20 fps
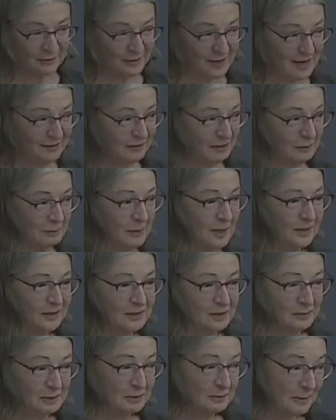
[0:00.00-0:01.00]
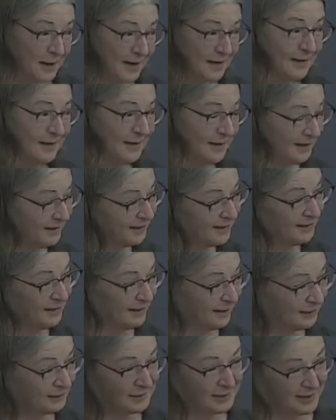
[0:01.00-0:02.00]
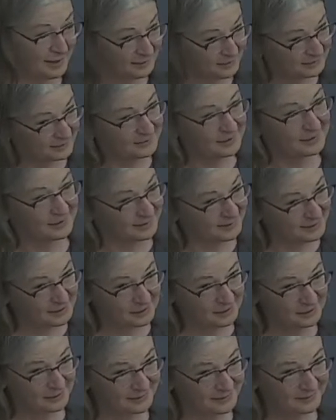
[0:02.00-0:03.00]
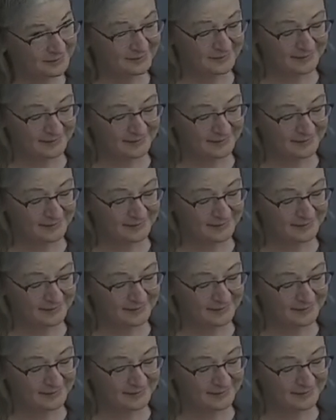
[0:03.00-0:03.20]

The Gravity Well to be read out loud here